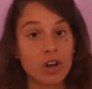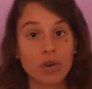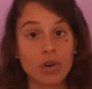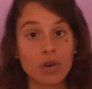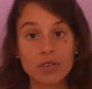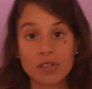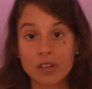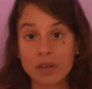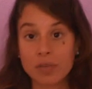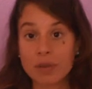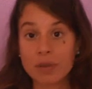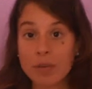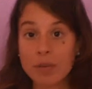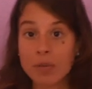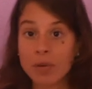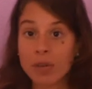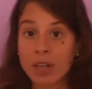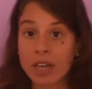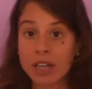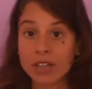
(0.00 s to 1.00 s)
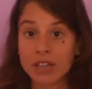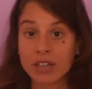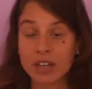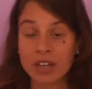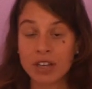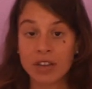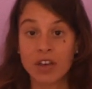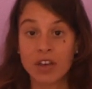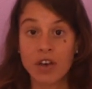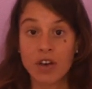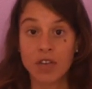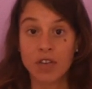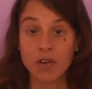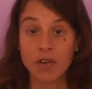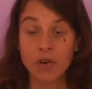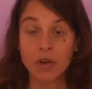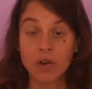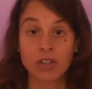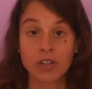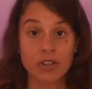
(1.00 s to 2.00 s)
some people like to
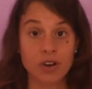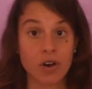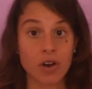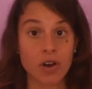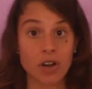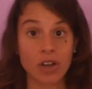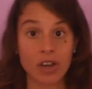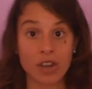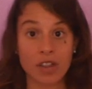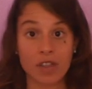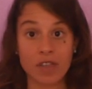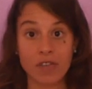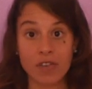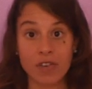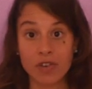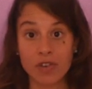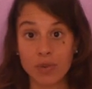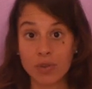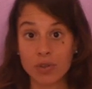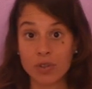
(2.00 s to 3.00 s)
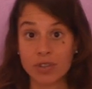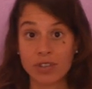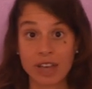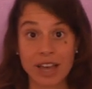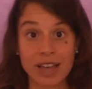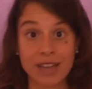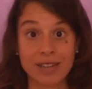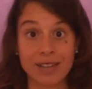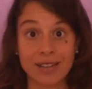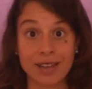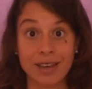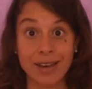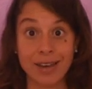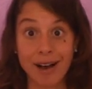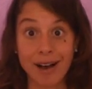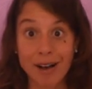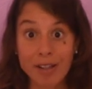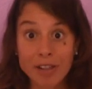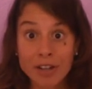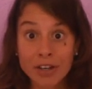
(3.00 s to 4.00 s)
focus on the visuals as like
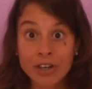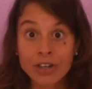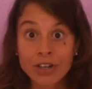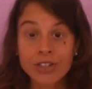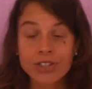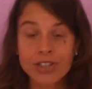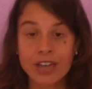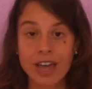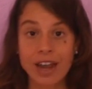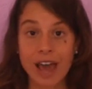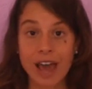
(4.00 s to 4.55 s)
colors and